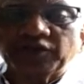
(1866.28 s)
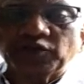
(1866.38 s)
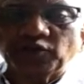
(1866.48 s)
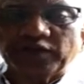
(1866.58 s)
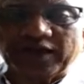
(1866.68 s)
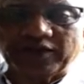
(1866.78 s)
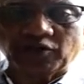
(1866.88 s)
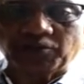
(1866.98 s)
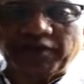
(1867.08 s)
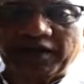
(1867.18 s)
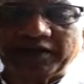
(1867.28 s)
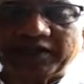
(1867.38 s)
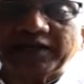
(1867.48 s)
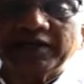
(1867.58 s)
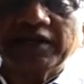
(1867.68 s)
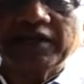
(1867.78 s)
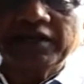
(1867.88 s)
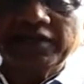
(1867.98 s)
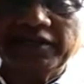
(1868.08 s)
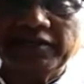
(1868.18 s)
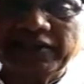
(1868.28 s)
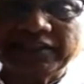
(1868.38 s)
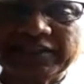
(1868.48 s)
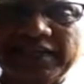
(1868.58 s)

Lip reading: you can't meditate. Here he's saying